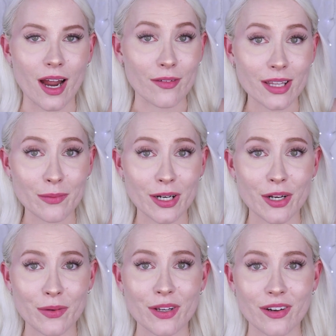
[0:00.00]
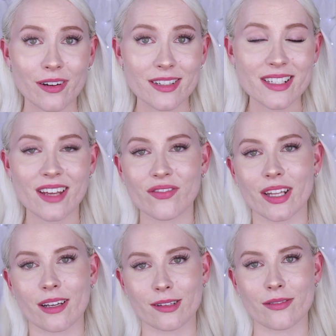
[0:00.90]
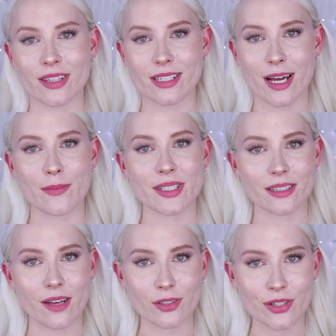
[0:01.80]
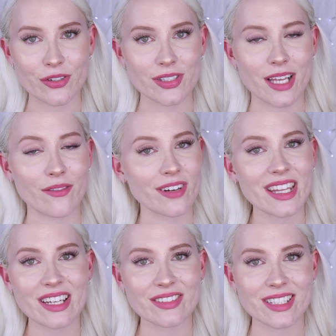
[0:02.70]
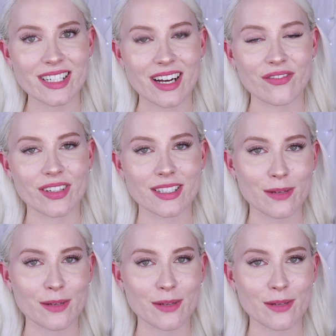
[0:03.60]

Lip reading: I really want to know what you got. I feel like a lot of the times level 2s get really good stuff,